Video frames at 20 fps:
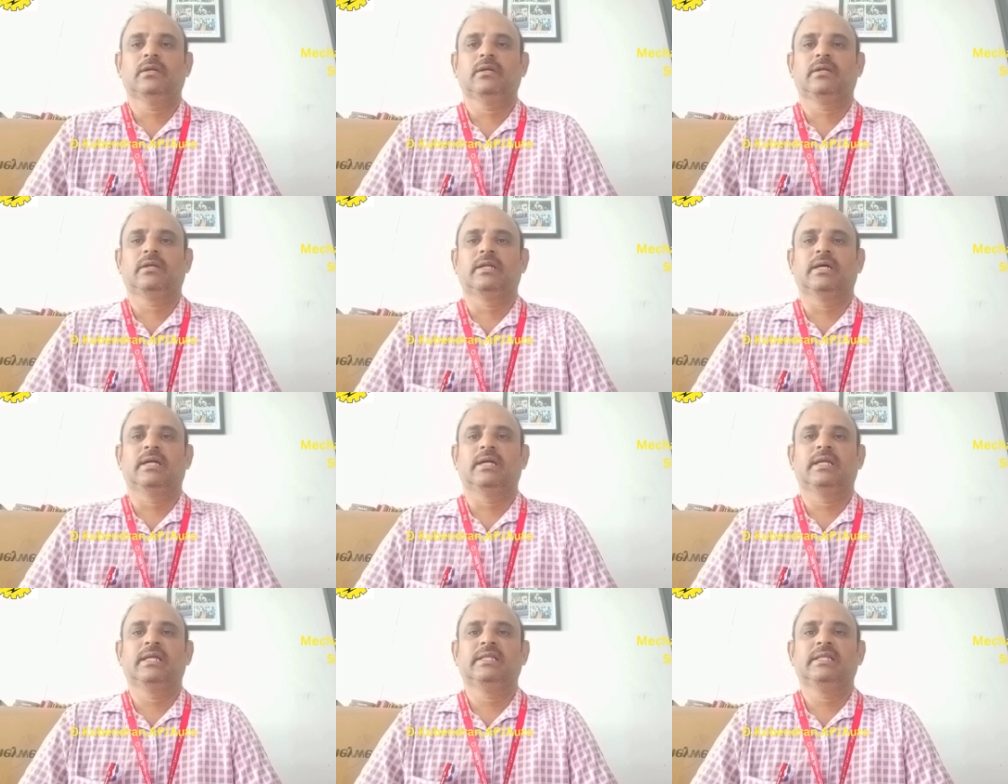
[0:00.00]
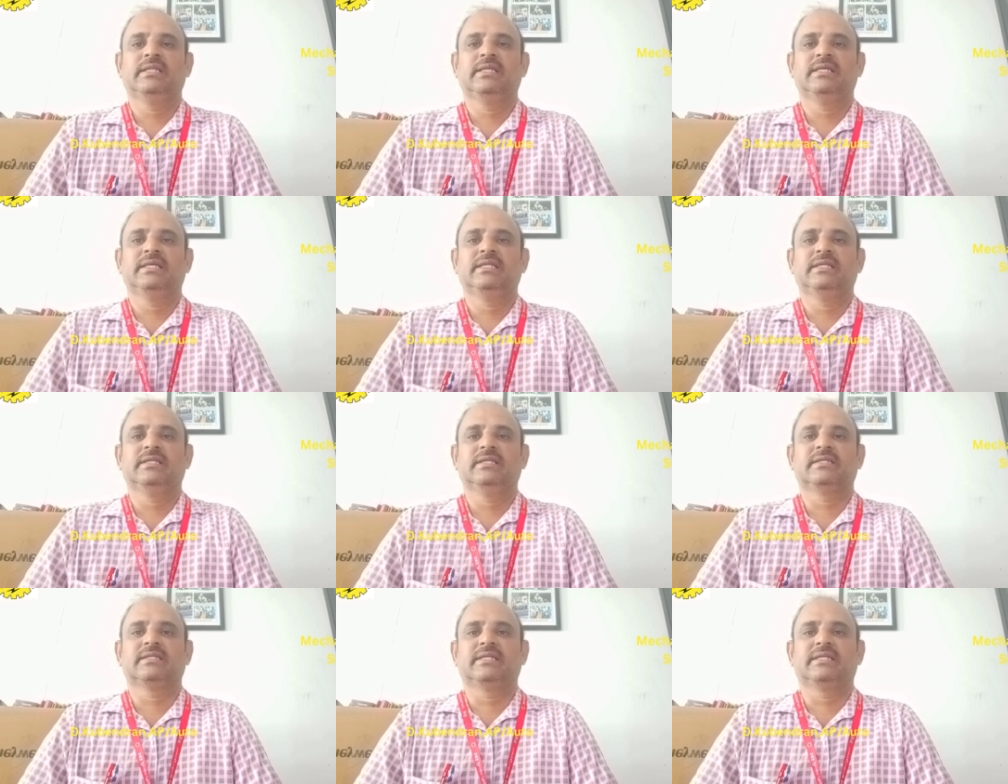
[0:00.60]
Turning
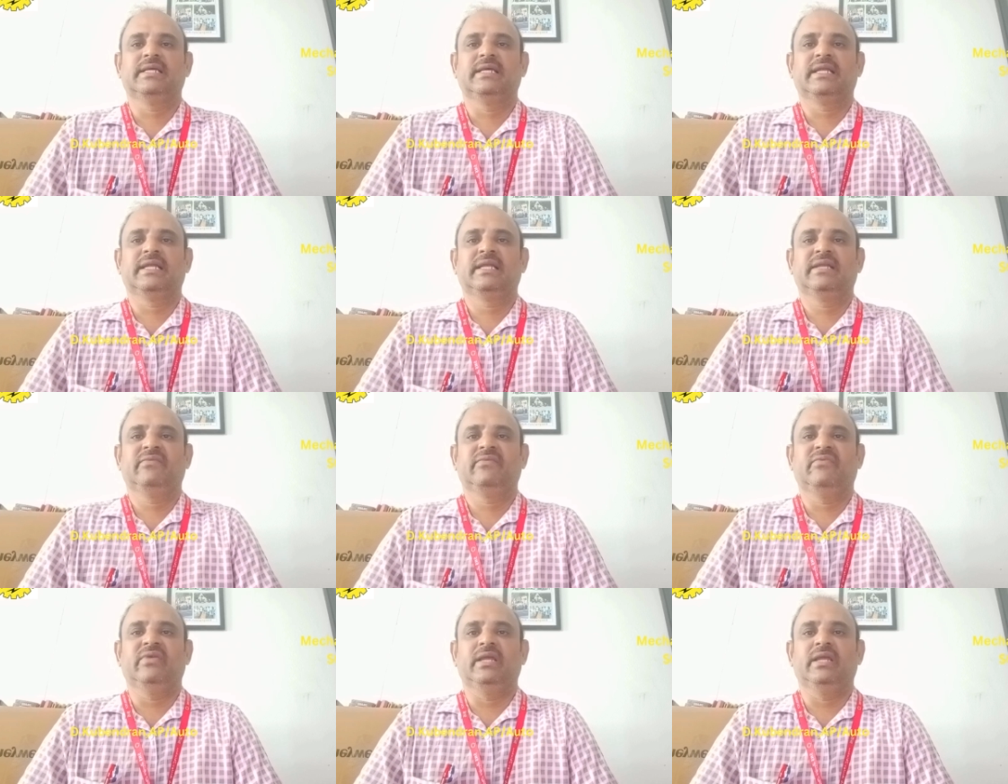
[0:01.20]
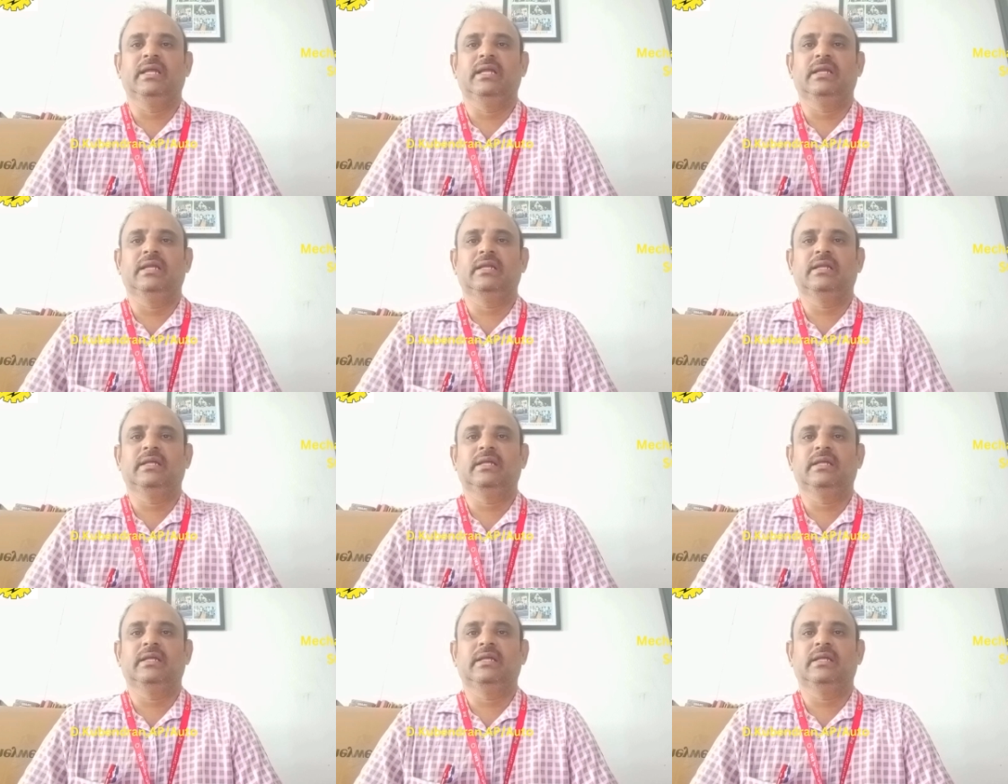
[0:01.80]
the steering wheel